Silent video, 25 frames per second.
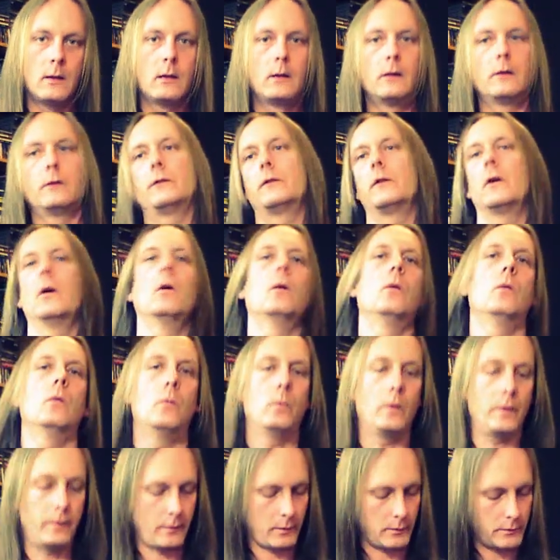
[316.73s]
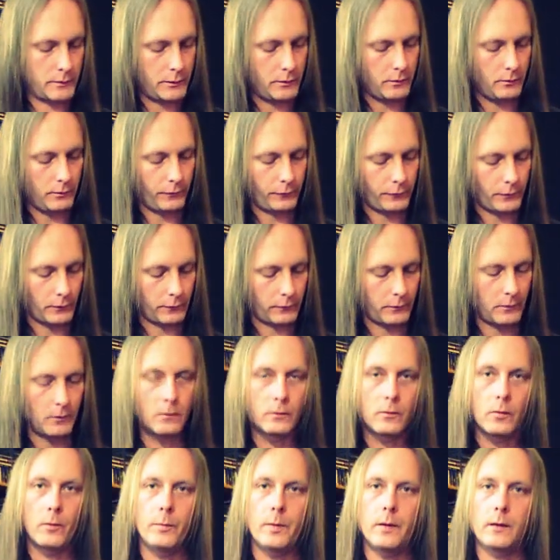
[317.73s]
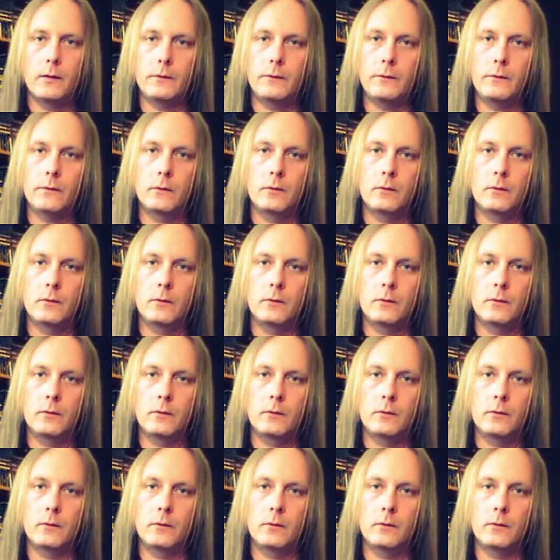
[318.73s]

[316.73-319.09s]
So with 2 6-note groupings